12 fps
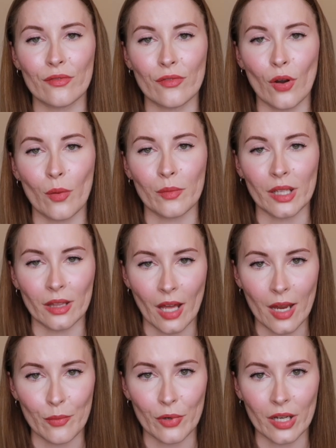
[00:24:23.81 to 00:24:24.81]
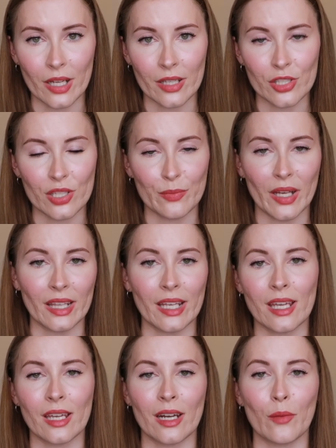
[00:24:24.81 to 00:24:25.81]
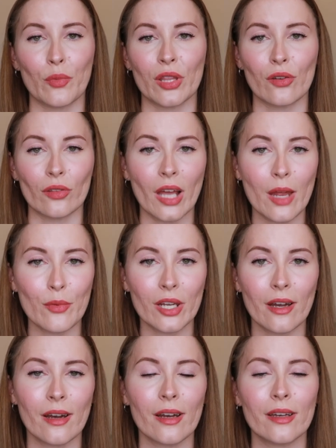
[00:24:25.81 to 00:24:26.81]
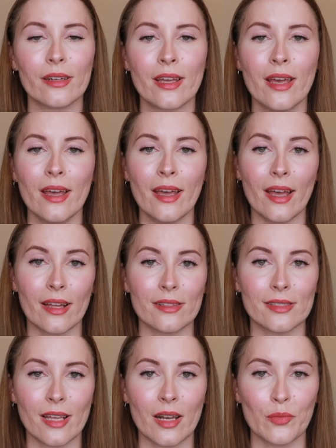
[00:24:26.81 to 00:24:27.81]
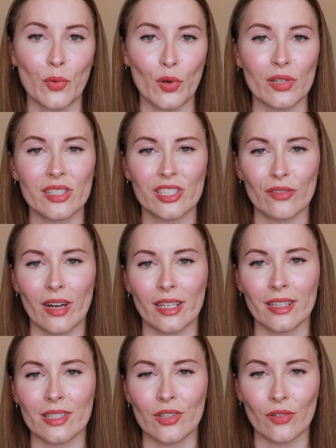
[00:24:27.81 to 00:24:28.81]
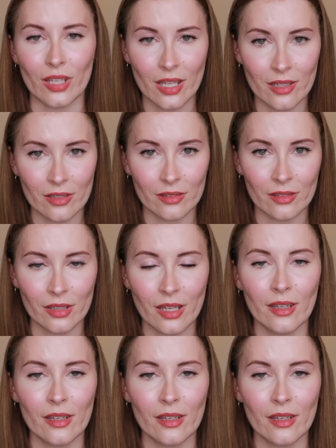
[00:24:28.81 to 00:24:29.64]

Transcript: from the library just by linking it up with your library card and send books directly to your Kindle